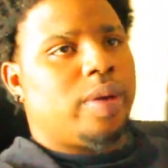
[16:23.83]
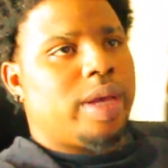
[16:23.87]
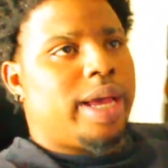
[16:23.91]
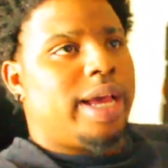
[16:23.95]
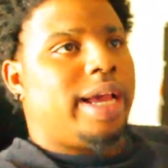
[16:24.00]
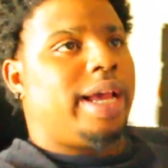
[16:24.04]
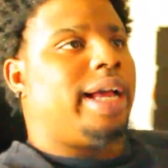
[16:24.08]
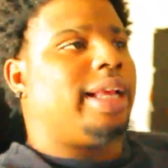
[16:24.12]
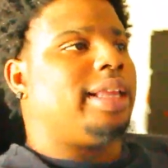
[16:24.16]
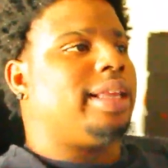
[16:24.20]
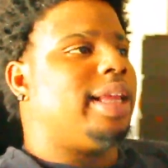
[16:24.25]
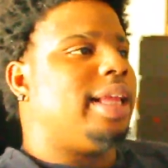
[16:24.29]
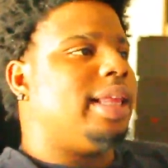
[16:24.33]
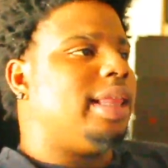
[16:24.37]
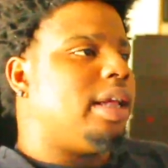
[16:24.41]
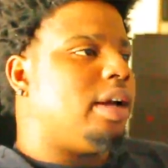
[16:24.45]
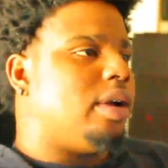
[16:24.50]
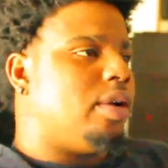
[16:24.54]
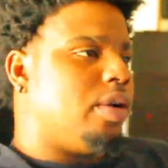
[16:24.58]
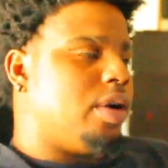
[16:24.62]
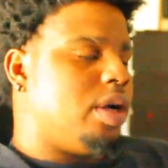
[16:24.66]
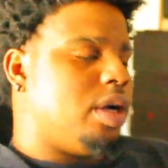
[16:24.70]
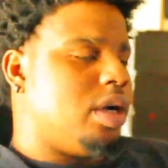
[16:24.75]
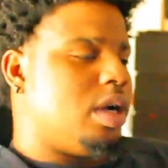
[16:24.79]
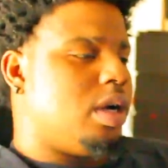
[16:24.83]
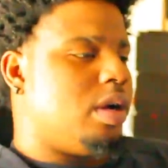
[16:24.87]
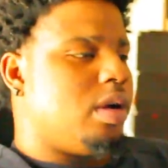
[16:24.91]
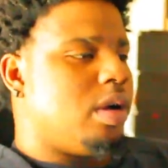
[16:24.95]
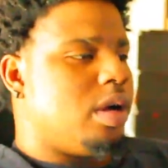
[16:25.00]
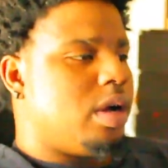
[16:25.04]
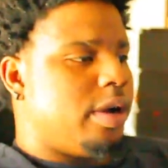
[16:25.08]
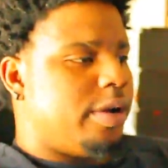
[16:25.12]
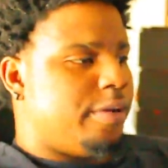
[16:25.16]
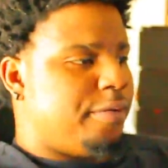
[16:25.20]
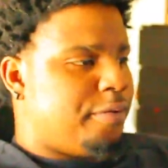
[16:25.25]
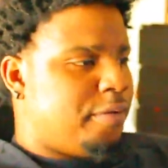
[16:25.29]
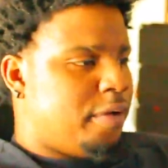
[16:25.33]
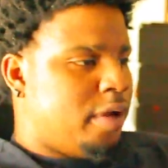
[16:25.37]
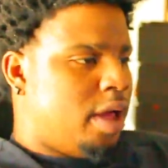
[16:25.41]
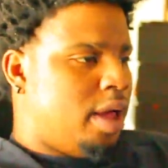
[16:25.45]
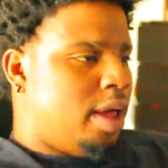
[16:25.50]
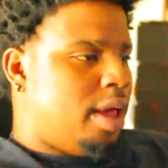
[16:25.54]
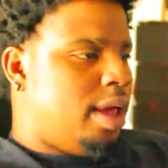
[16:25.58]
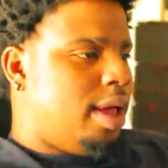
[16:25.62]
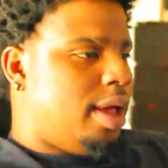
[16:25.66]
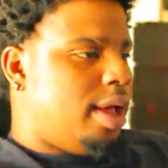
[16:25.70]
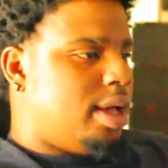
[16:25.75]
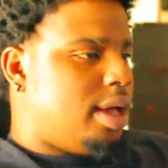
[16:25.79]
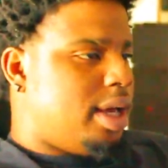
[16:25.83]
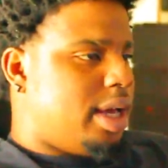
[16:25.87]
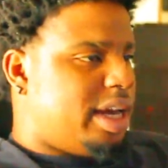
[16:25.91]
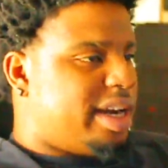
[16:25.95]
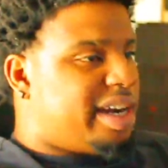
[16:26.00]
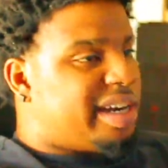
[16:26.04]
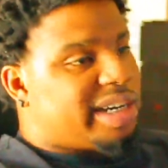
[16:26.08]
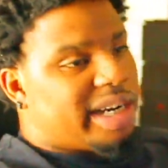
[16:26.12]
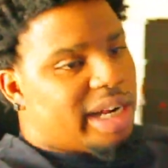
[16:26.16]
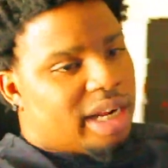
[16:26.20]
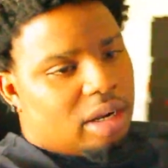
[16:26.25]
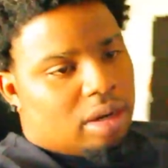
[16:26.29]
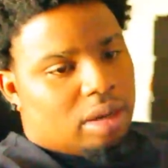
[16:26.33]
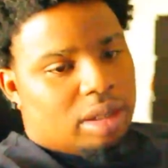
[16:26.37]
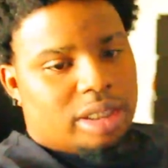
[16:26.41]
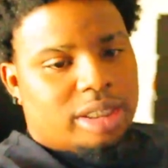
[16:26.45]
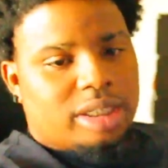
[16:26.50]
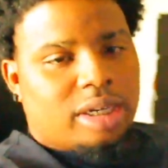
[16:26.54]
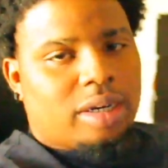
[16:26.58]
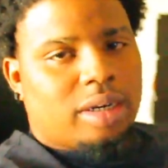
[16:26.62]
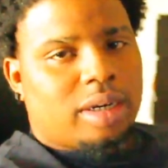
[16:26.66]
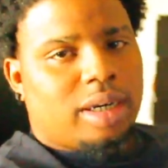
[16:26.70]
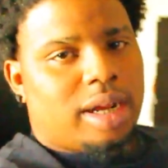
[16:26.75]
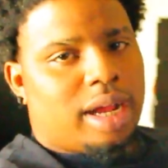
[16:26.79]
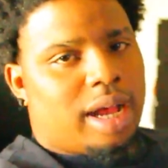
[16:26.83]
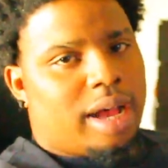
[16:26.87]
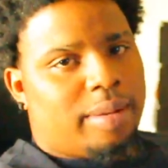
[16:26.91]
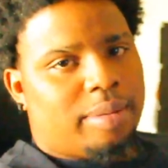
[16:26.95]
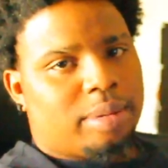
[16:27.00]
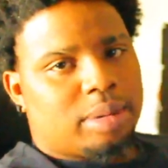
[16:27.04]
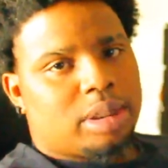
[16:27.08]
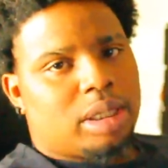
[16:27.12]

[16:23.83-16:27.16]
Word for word: We ain't got that long here on earth, and I'm not only talking to Hop,